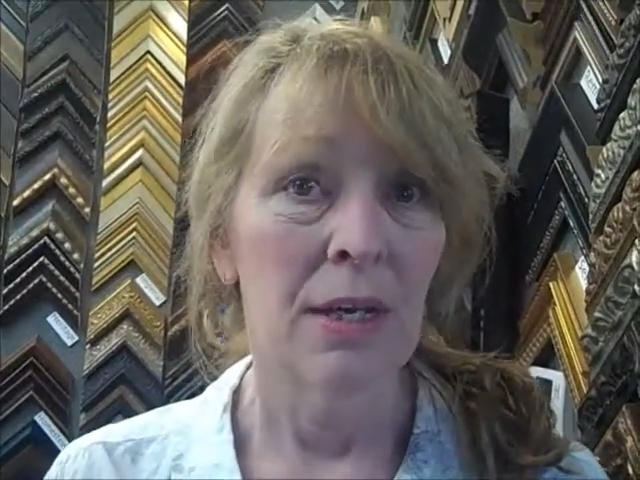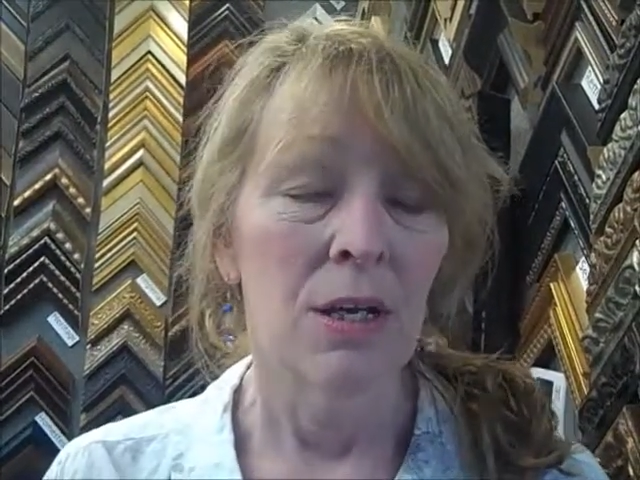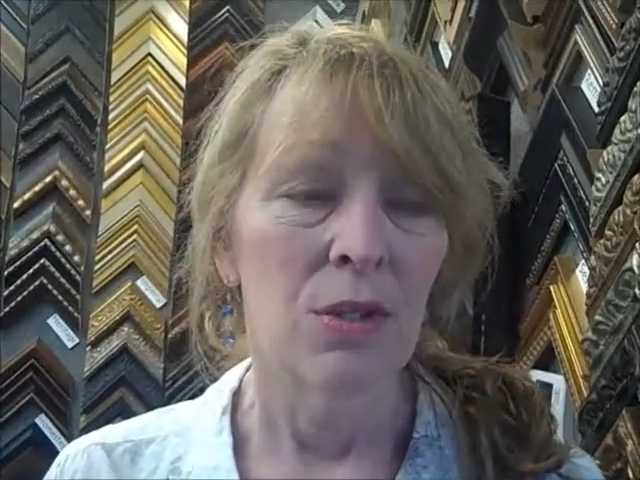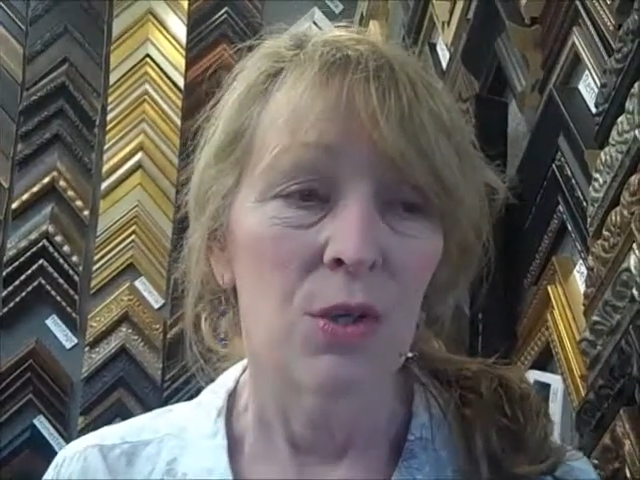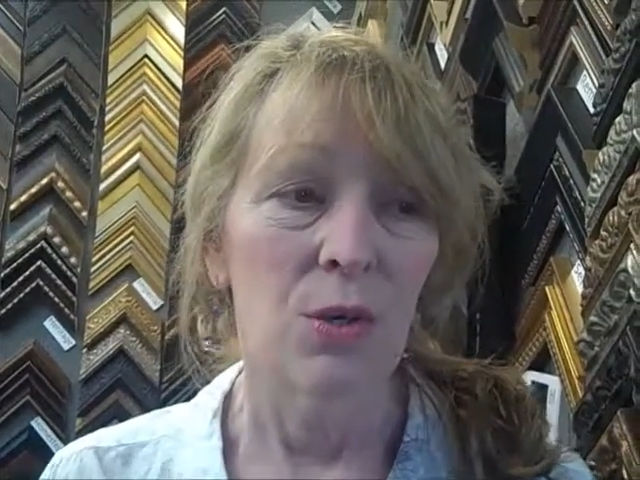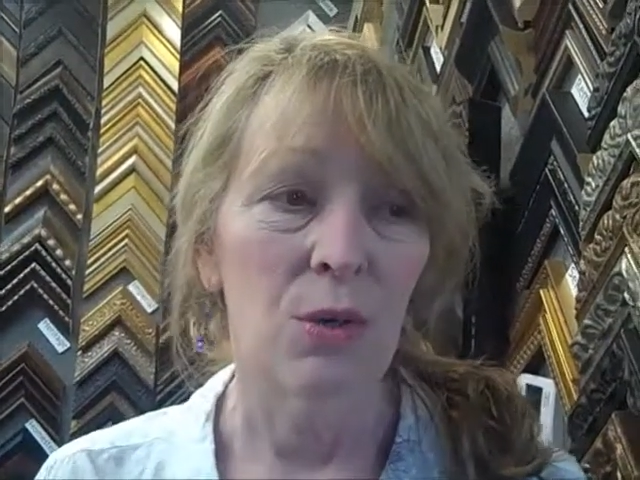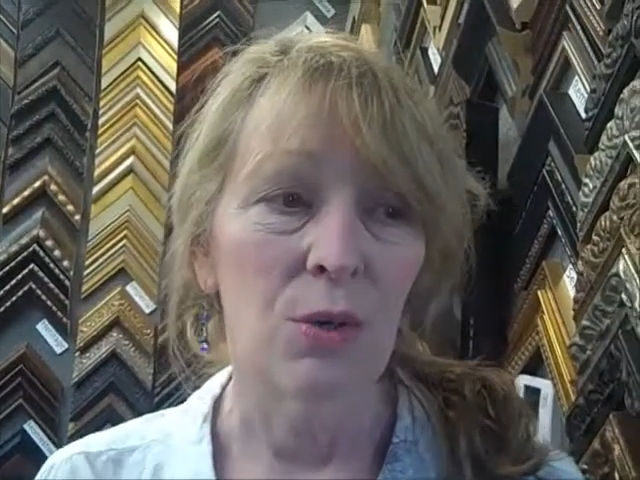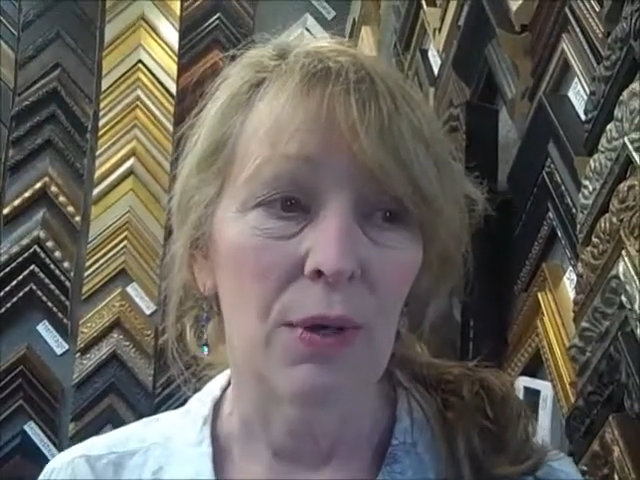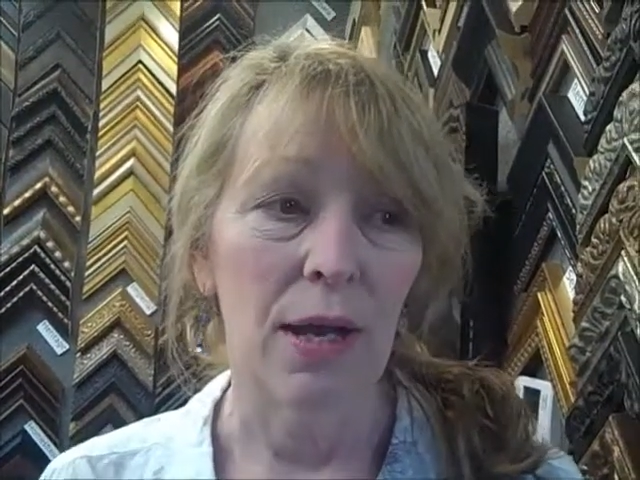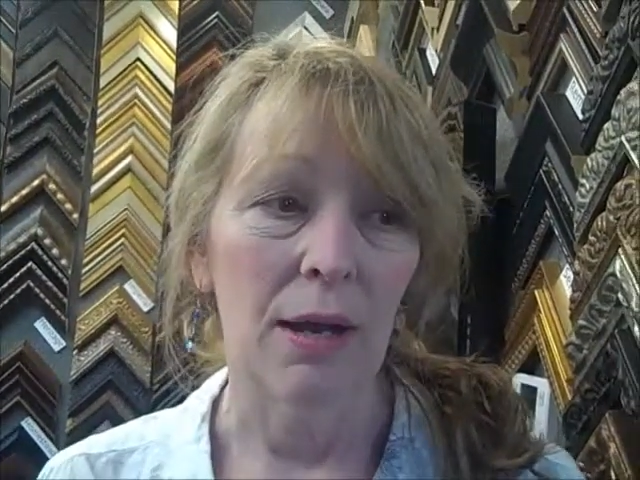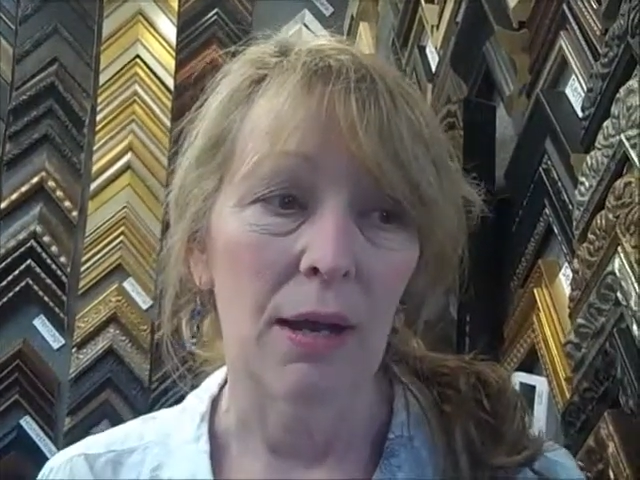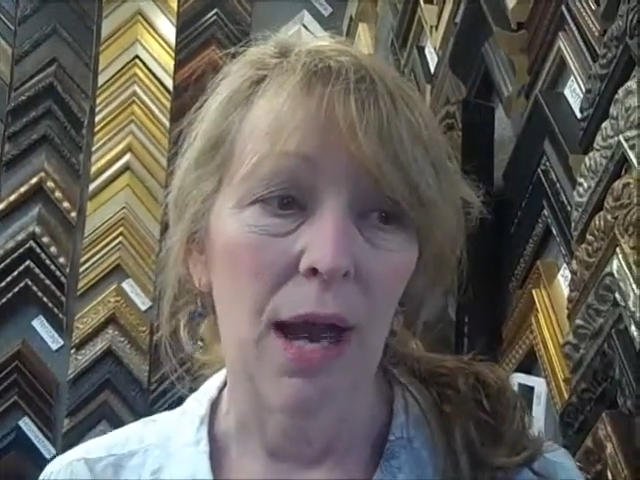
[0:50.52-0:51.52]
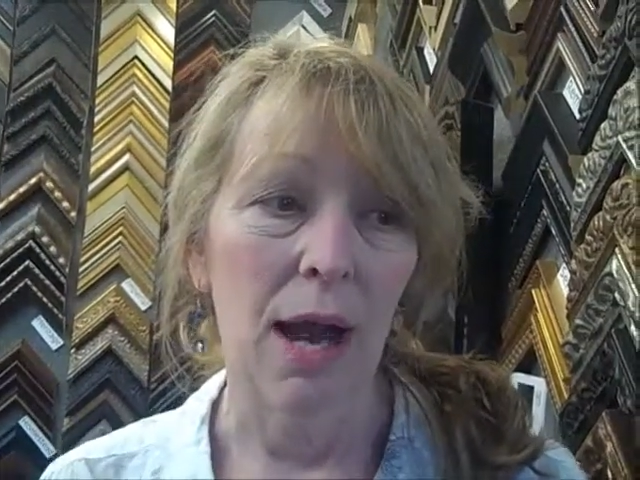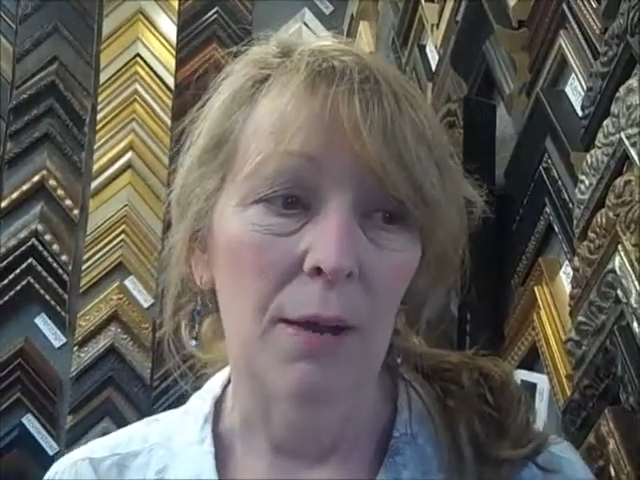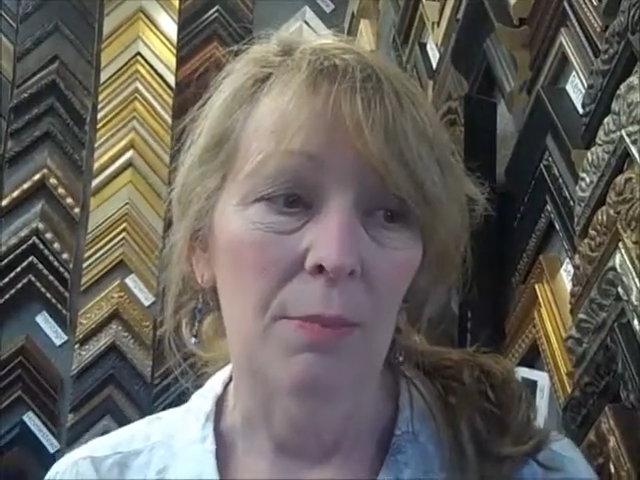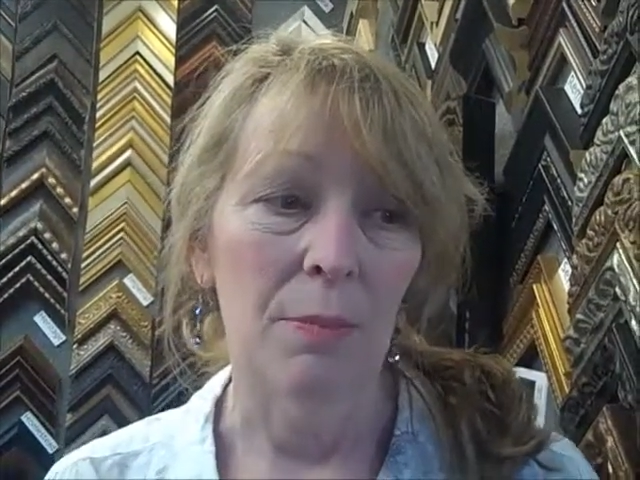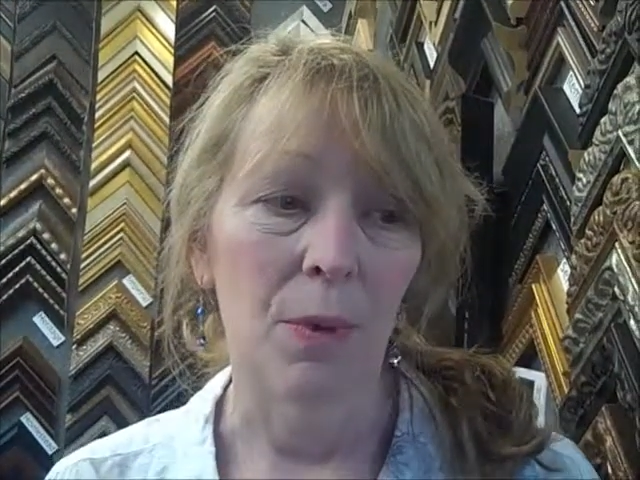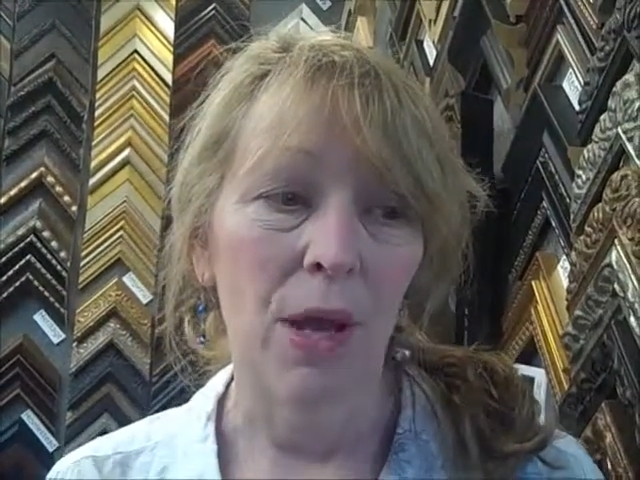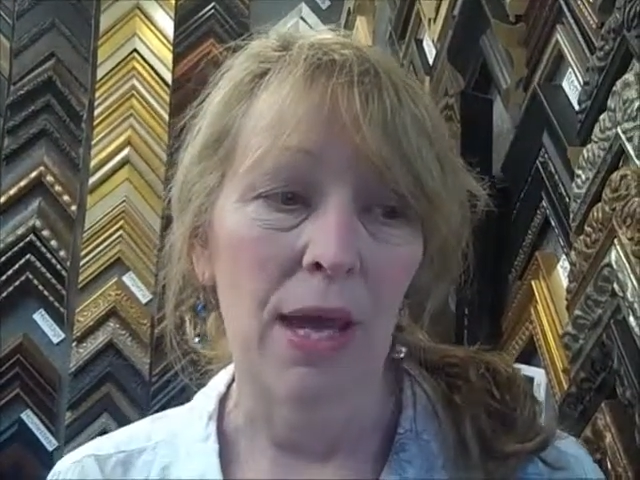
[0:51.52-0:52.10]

So um,